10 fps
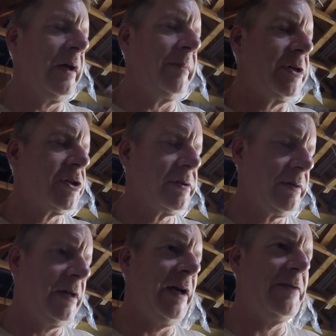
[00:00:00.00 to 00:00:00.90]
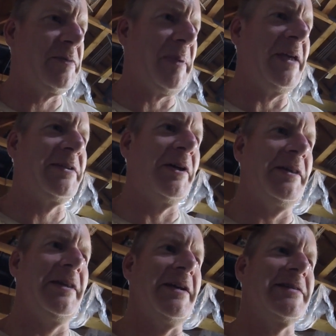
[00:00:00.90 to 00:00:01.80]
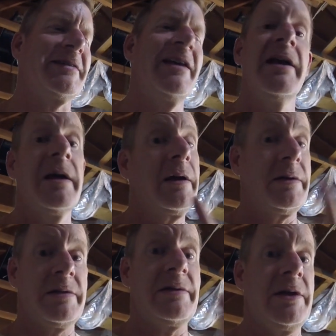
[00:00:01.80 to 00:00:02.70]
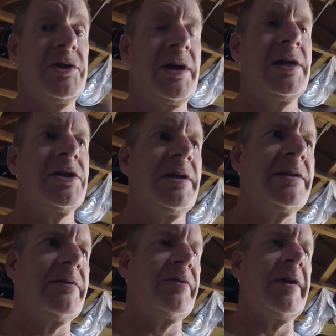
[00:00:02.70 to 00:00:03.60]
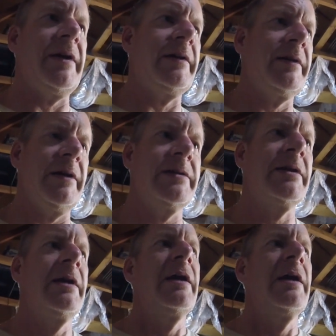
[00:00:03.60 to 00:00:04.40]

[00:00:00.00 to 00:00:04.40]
how much I've spent on this, because education isn't free, kids.